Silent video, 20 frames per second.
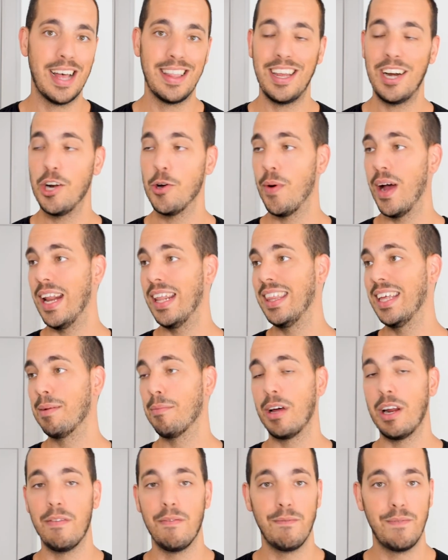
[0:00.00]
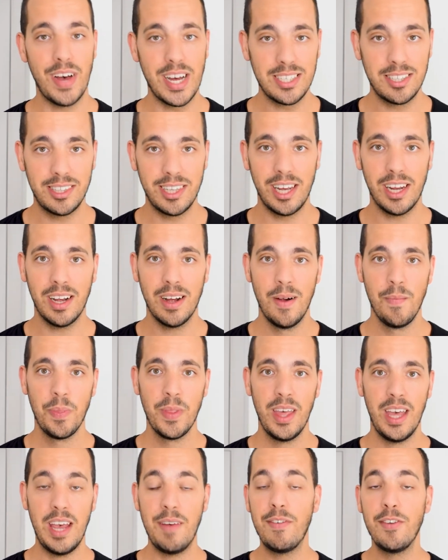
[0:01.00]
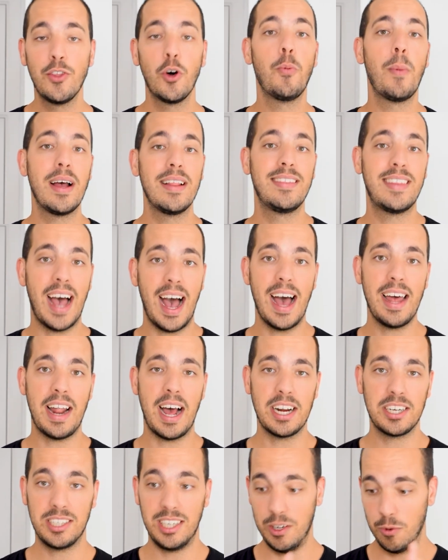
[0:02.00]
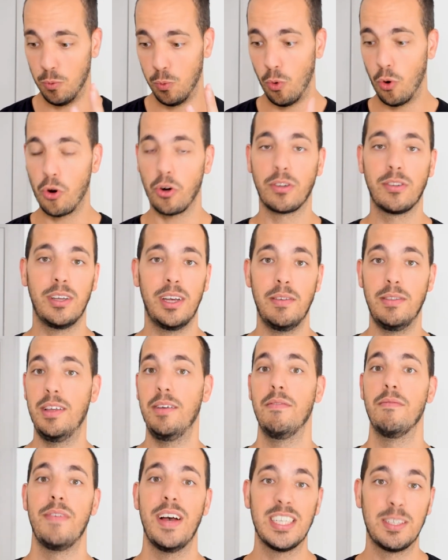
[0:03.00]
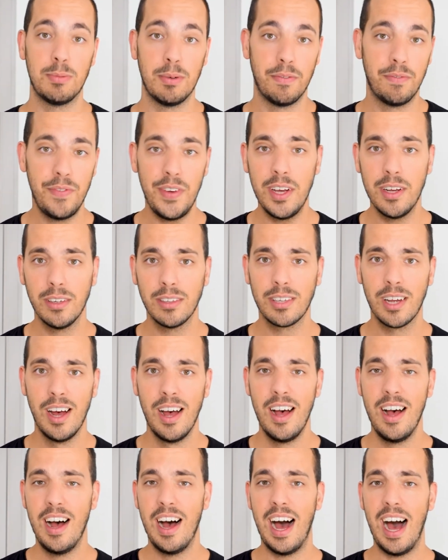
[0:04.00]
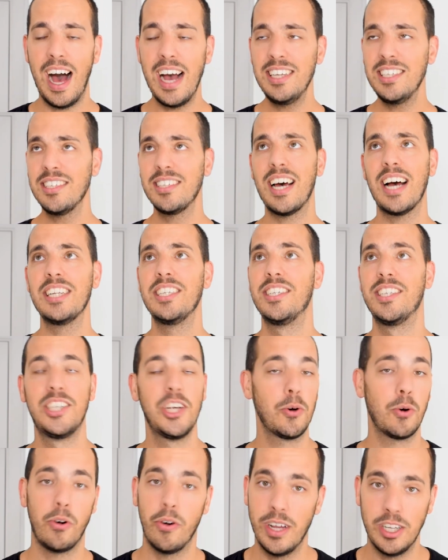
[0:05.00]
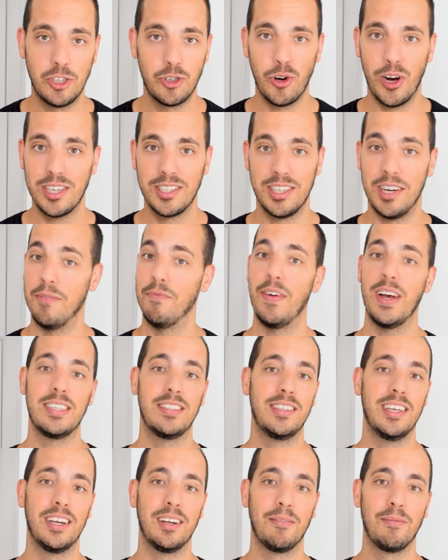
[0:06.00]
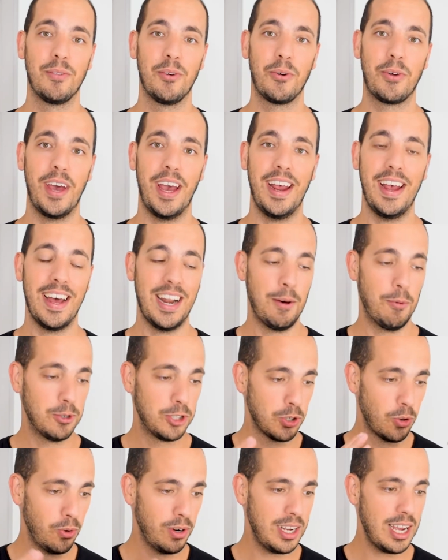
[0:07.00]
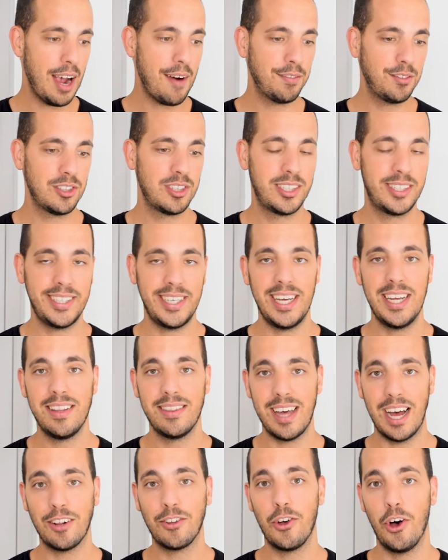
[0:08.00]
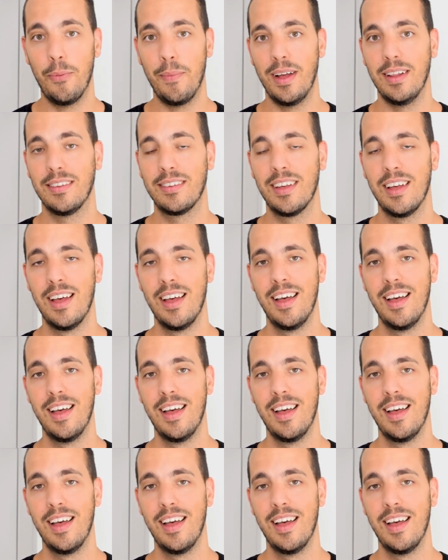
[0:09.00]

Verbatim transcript: I didn't know anything about investing. Even though my dad actually worked in the investment field, I just had zero interest in investing, okay? And it was only after seeing that comment